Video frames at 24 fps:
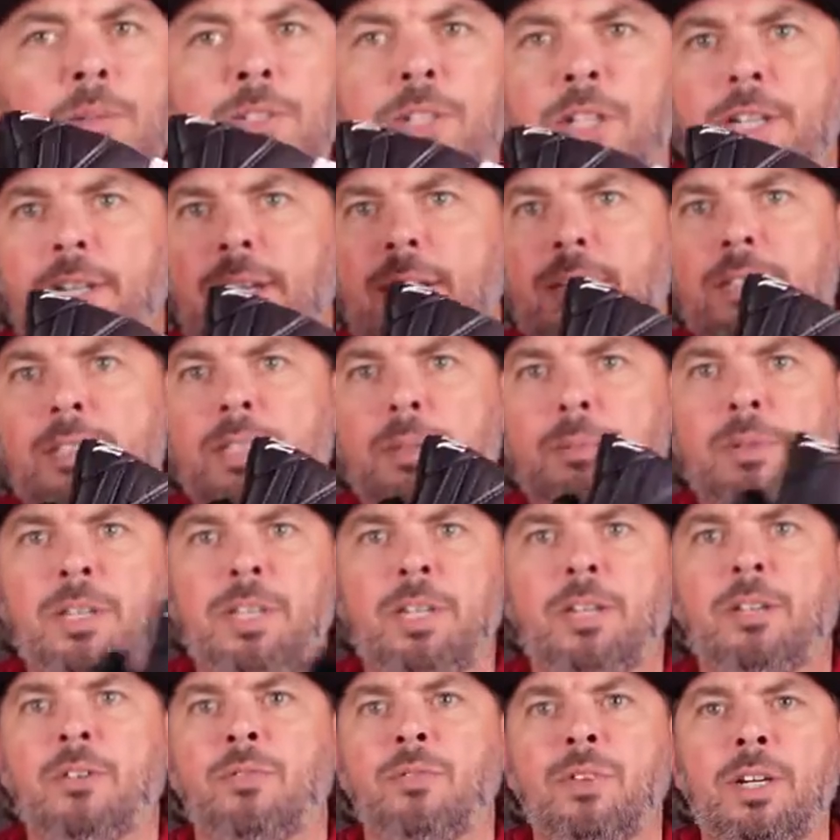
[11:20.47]
Check out some of
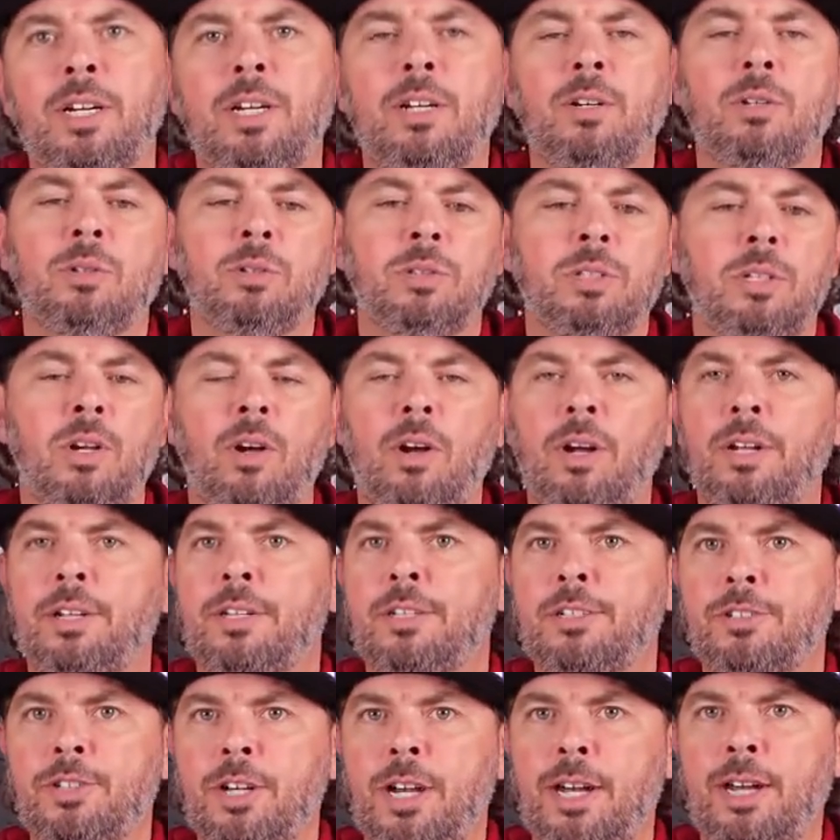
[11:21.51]
the other videos on
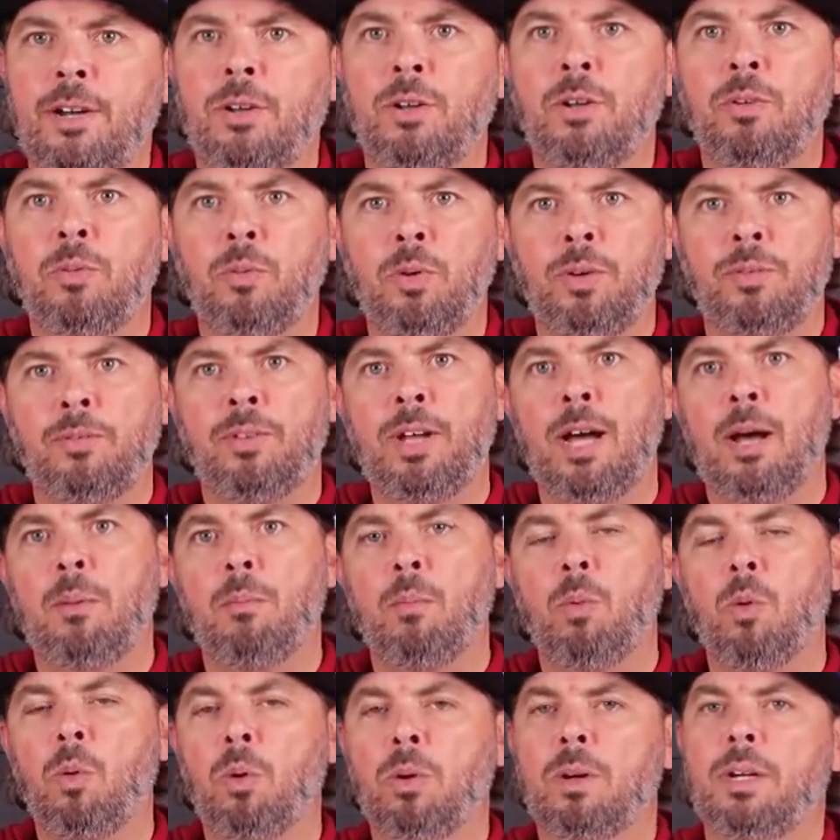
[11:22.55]
the channel. We've
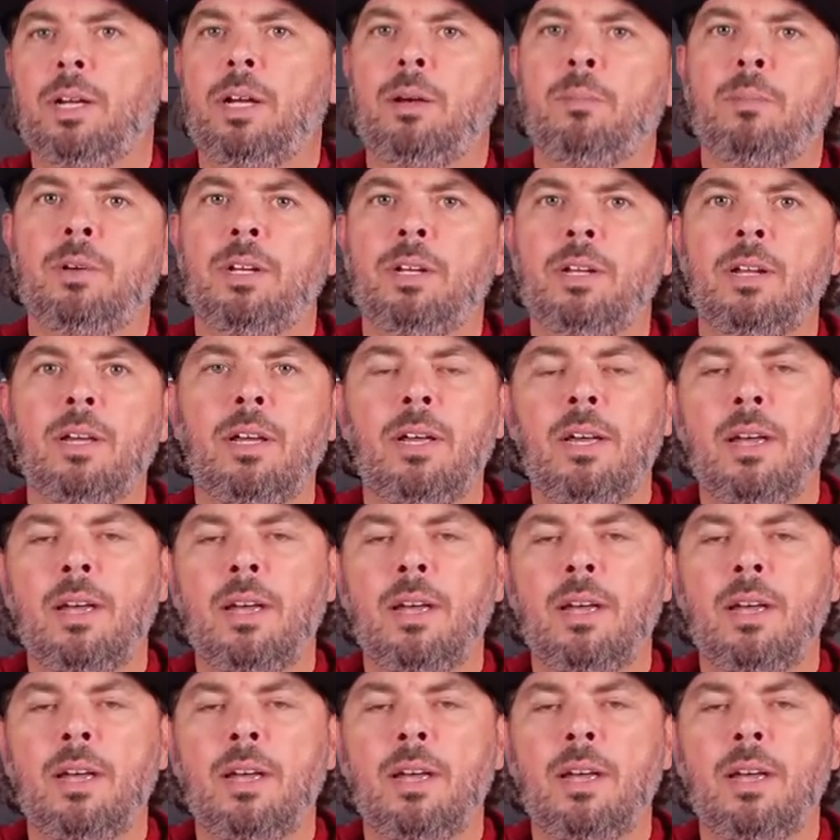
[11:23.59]
got more coming.